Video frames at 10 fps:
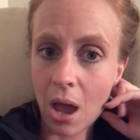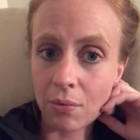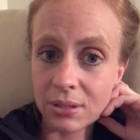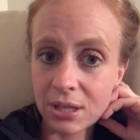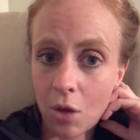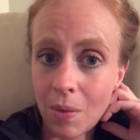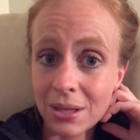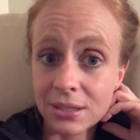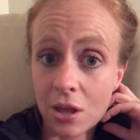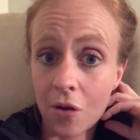I would tell
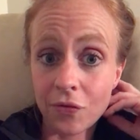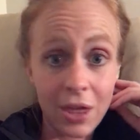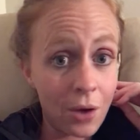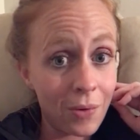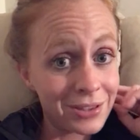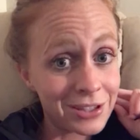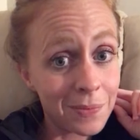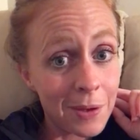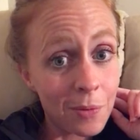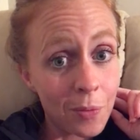myself that I wasn't a
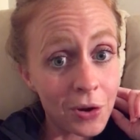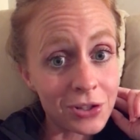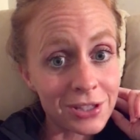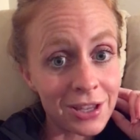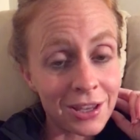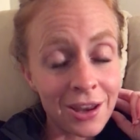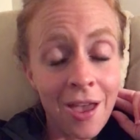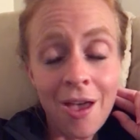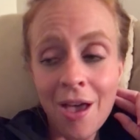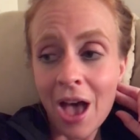people person.
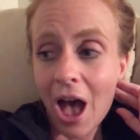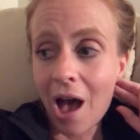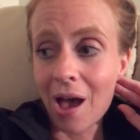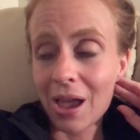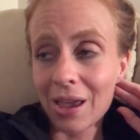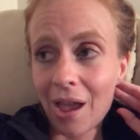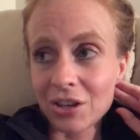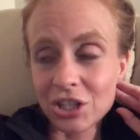I